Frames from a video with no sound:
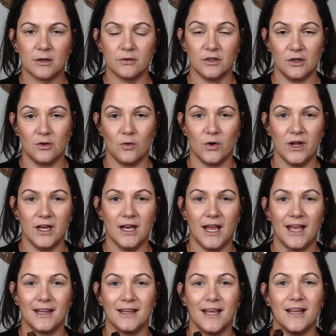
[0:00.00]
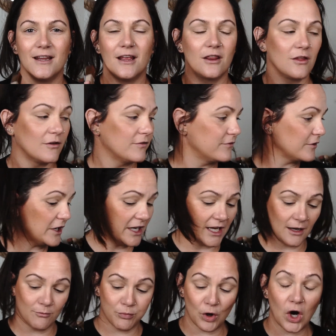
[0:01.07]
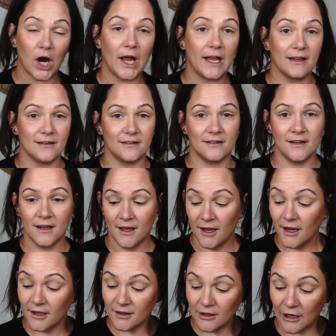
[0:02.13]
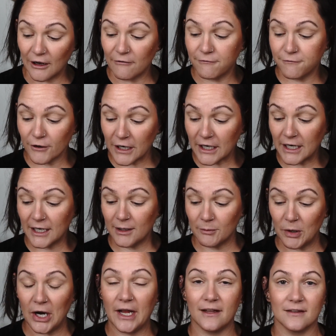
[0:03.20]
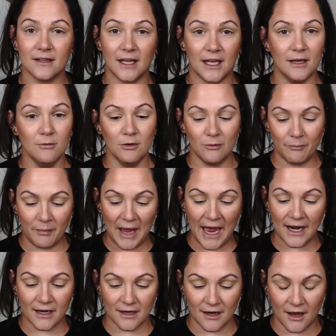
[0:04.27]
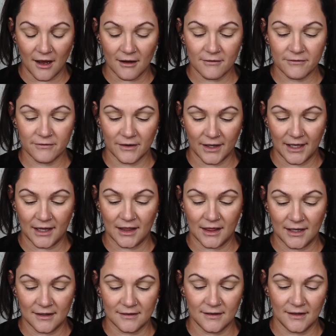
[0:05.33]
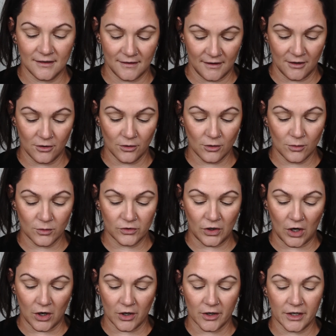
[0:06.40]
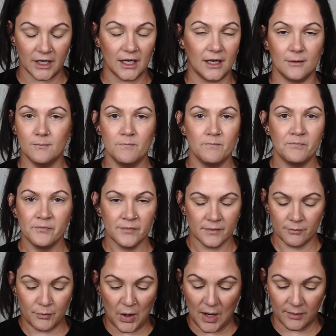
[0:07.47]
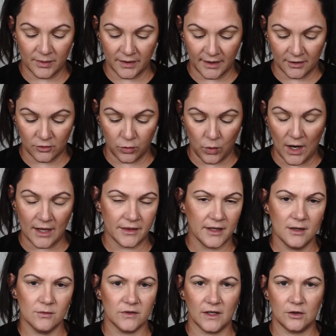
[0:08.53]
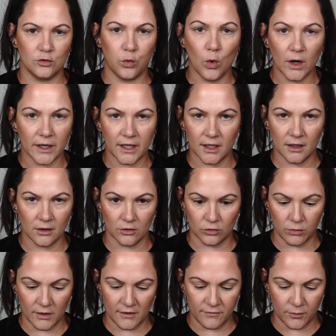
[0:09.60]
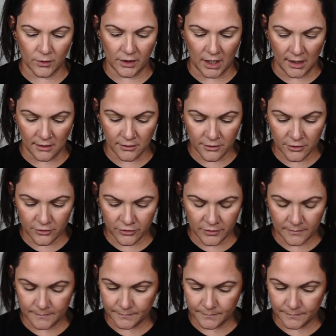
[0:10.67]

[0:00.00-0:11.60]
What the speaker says: I was annoyed. And then the freaking price. the freaking price. Like, it was bad enough. Like, this concealer was already probably like, I think it was like $20 or $24.